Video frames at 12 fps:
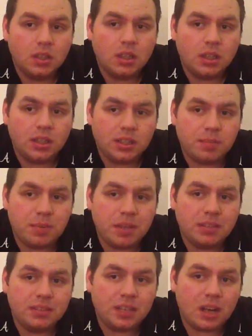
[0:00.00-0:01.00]
And
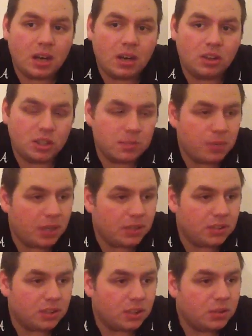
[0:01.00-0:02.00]
depends on your
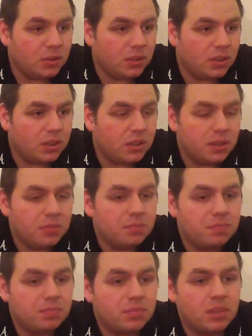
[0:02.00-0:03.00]
mind, you know.
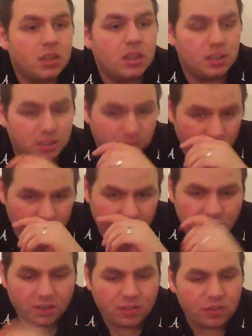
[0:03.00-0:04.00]
You've got
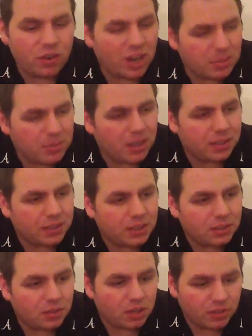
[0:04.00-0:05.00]
to have the right mind.
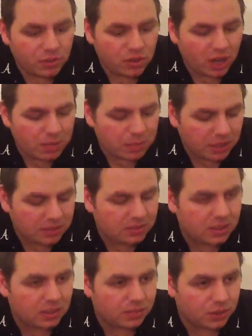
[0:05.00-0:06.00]
You've got to have the right
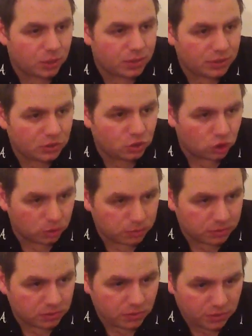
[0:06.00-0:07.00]
mindset for going to this
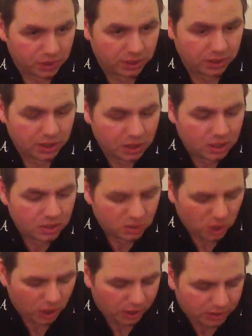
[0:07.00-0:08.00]
tournament and think,
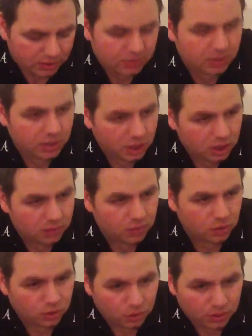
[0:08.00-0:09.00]
right, you've
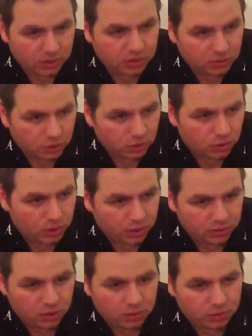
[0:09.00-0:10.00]
got to do this, you've got to do that,
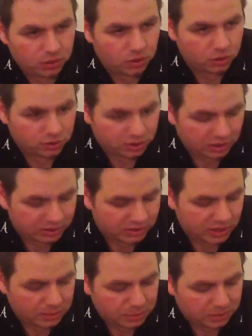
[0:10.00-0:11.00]
you've got to stick
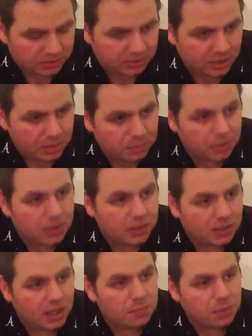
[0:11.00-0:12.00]
step by step,
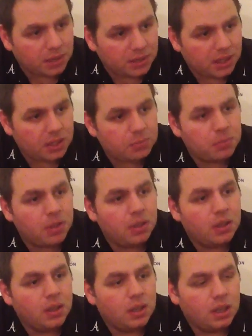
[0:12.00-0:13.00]
game by game,
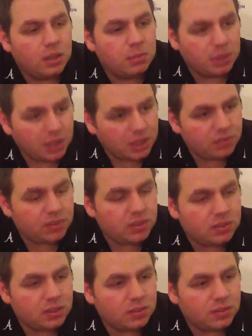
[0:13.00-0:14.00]
and believe in
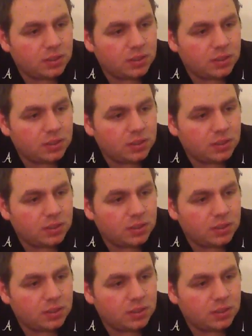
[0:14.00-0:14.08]
yourself.